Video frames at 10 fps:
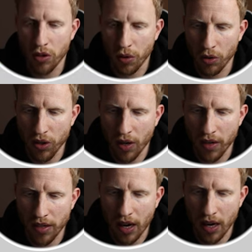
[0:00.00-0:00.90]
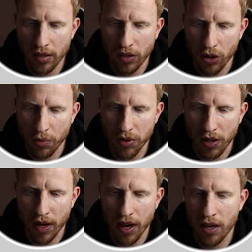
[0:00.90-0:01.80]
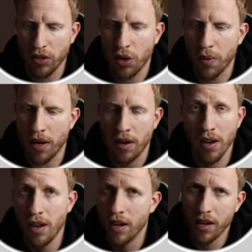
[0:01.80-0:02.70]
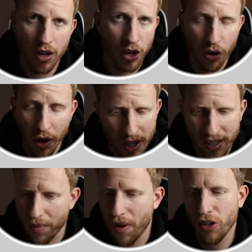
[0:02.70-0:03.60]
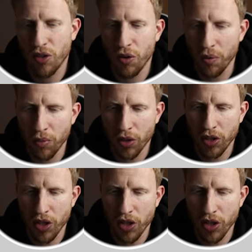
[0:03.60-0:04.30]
So it looks like this guy is the top seller here. It's doing crazy amounts of numbers,